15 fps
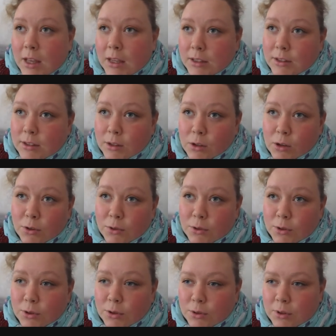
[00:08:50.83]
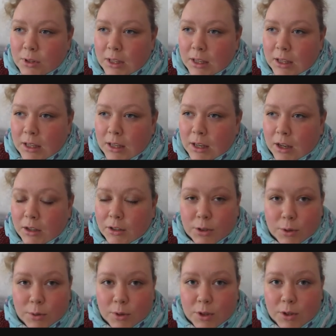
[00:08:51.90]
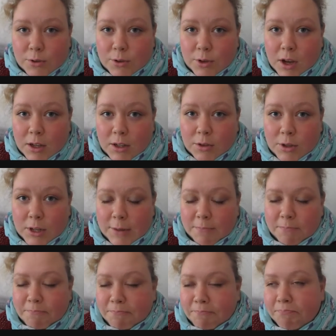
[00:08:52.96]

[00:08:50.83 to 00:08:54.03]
It's close to the Tokyo Skytree.